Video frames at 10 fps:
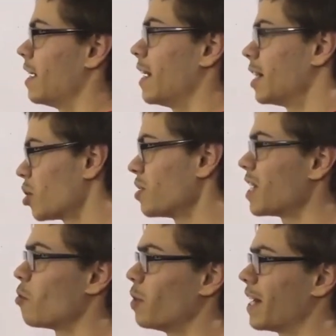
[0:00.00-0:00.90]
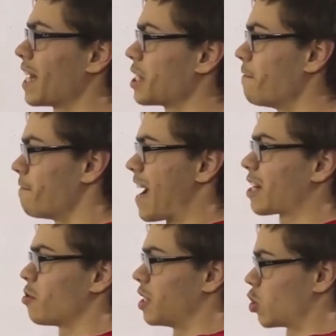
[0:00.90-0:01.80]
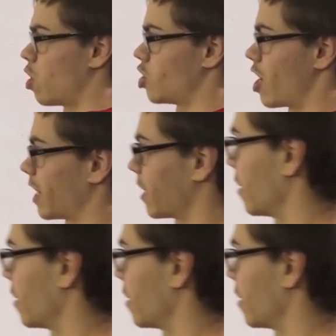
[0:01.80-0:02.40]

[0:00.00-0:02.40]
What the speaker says: And it turns out we can actually factor this quadratic.